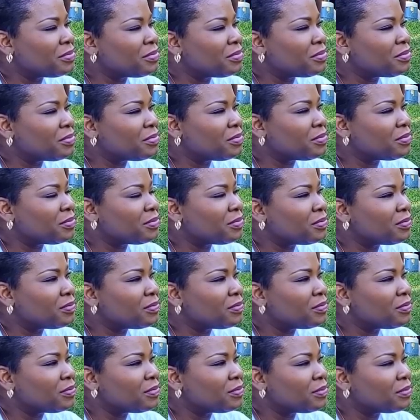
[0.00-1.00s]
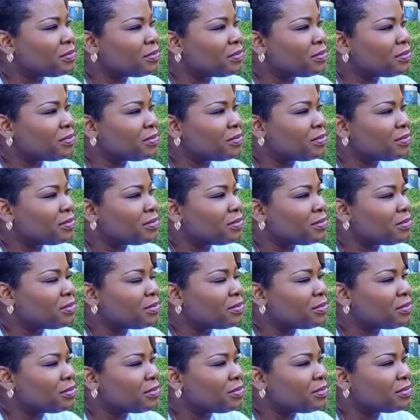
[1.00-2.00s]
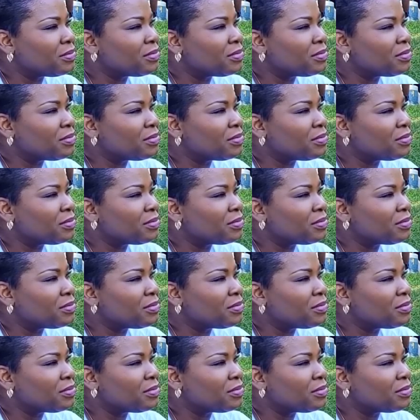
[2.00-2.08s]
(not speaking)